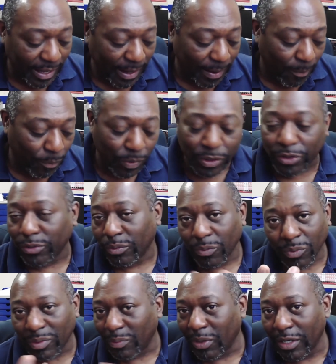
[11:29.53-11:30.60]
which
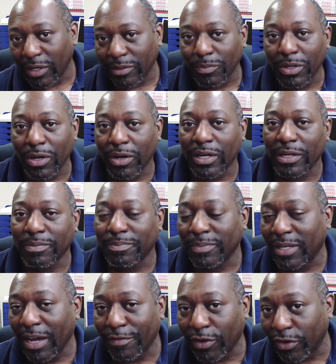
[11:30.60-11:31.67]
we're not going to
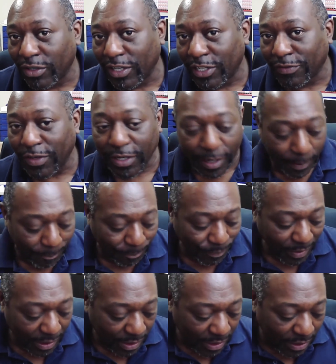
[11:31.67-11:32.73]
cover on this video.
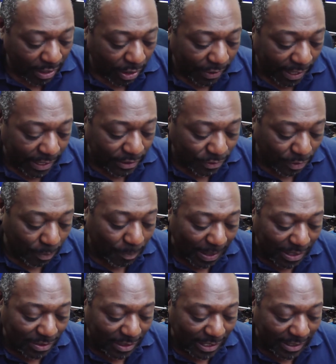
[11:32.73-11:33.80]
Okay, so
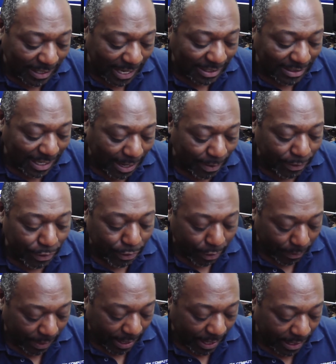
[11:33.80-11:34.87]
basically that's how you go
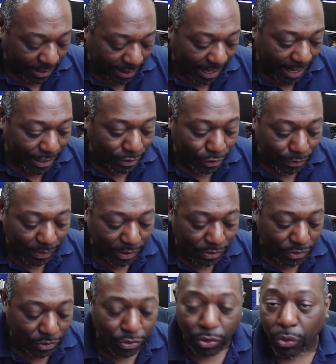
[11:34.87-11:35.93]
ahead and you
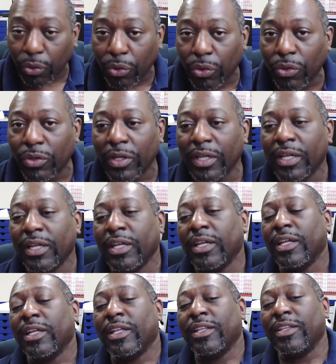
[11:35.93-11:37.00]
install
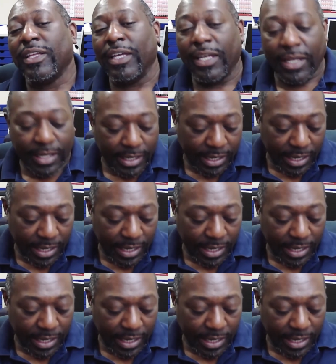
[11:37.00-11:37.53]
the